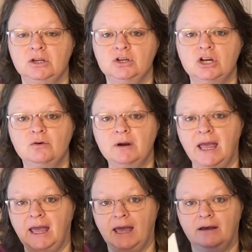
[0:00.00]
don't
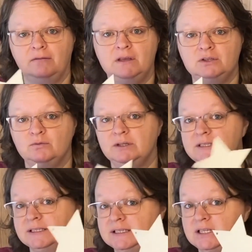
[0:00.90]
have these
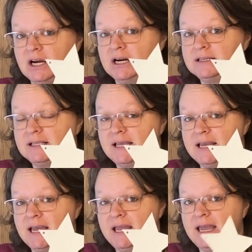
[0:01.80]
wooden stars
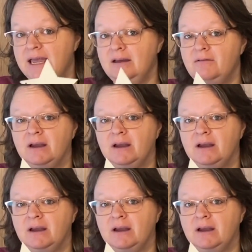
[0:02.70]
like I have,